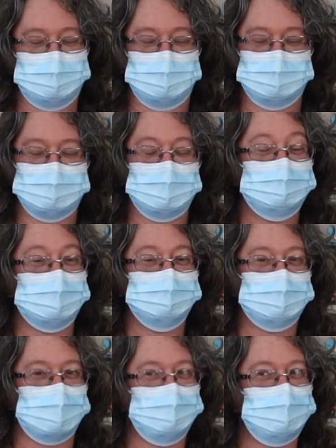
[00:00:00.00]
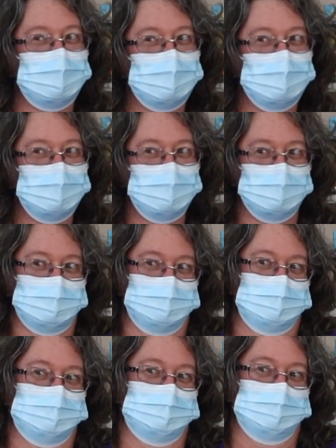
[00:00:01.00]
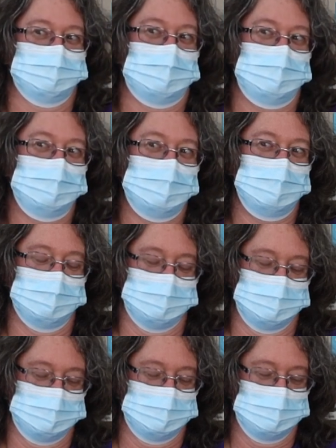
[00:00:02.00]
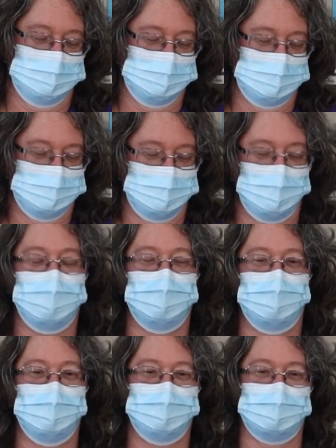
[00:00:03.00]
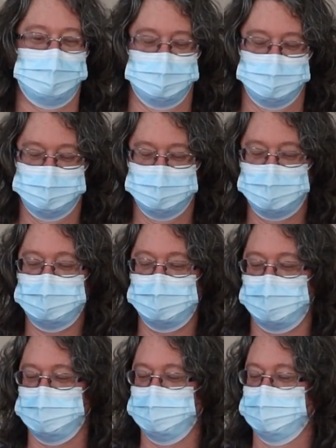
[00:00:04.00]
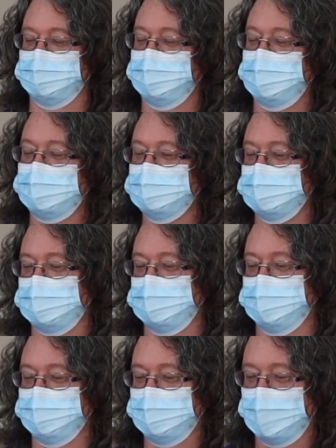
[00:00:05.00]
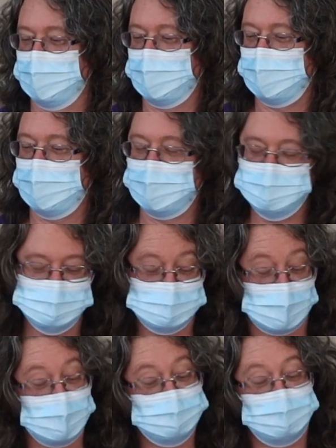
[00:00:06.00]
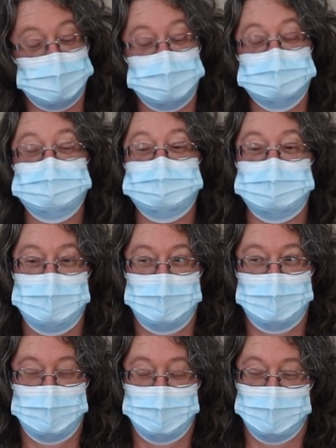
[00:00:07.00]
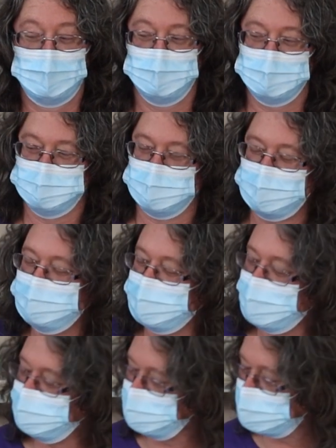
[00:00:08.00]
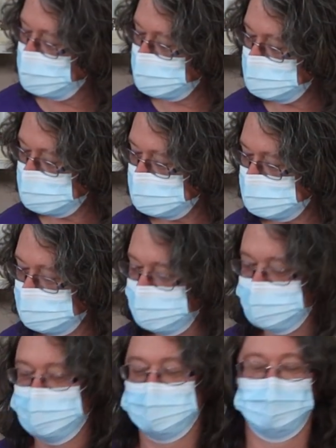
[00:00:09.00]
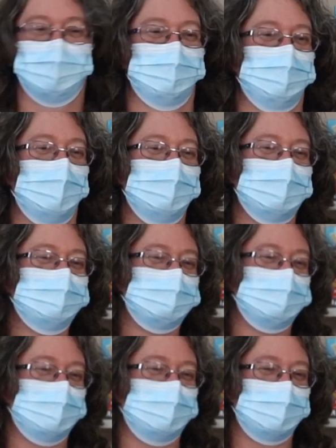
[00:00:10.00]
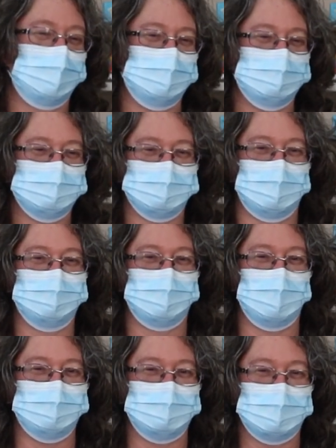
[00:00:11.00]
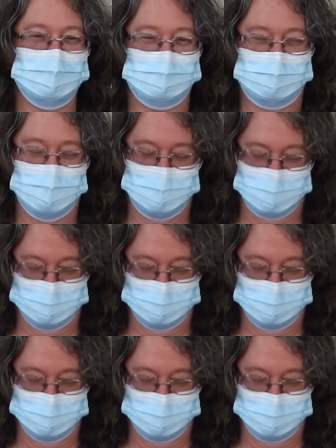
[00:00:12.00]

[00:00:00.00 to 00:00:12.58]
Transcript: It's coming. Maybe. Okay, there we go. Queendomino. Ages 8+, 25 minutes. I never play a game in 25 minutes.